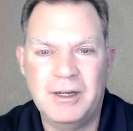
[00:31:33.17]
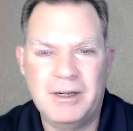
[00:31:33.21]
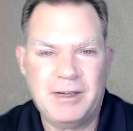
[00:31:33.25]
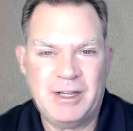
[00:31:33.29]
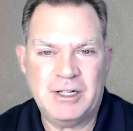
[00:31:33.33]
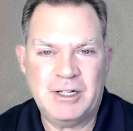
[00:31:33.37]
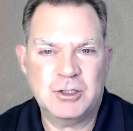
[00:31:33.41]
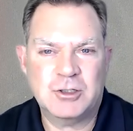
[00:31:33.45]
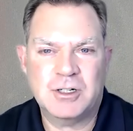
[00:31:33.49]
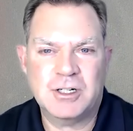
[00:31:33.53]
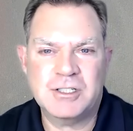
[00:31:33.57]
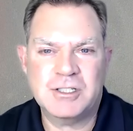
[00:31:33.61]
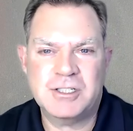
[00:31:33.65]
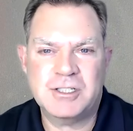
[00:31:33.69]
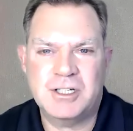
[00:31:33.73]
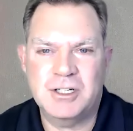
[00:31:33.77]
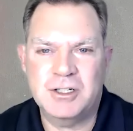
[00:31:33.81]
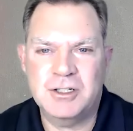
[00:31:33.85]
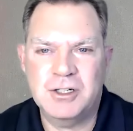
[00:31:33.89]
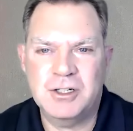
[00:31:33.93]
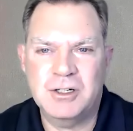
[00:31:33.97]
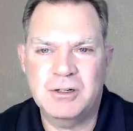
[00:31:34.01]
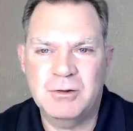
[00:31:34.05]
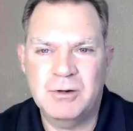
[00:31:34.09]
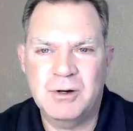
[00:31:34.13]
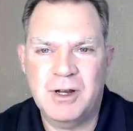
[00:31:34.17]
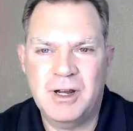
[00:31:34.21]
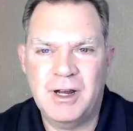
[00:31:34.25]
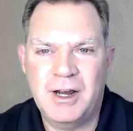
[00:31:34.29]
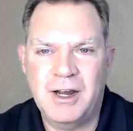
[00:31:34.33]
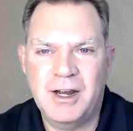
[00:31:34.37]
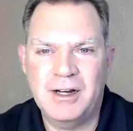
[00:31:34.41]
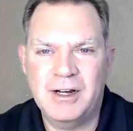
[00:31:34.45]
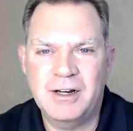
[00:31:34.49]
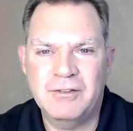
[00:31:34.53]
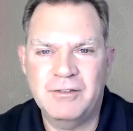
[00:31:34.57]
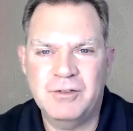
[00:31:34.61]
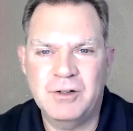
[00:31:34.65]
how they trusted you.
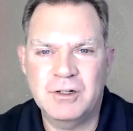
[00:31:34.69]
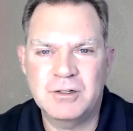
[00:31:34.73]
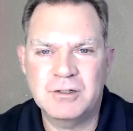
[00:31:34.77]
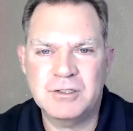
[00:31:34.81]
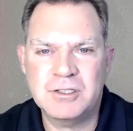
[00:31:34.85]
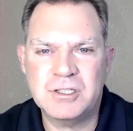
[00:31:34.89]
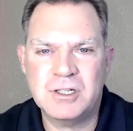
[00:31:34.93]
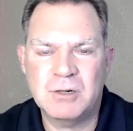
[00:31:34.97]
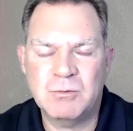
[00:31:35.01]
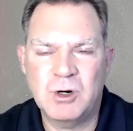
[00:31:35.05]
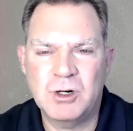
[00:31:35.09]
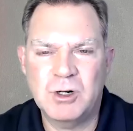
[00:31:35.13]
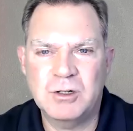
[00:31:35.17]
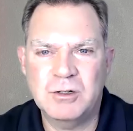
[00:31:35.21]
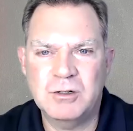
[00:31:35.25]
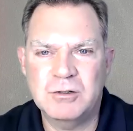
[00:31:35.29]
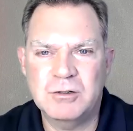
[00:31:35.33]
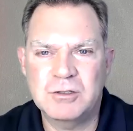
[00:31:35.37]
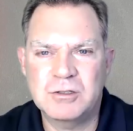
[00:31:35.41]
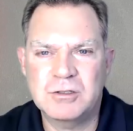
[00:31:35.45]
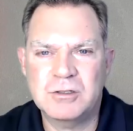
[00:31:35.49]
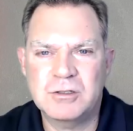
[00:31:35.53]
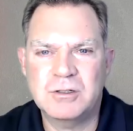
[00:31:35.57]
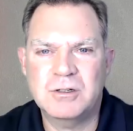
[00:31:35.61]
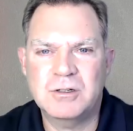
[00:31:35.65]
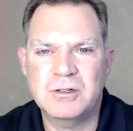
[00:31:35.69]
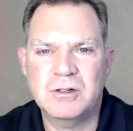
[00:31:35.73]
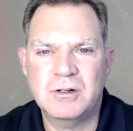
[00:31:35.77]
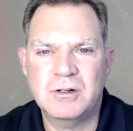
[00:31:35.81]
And if you're mm-hmm. someone who's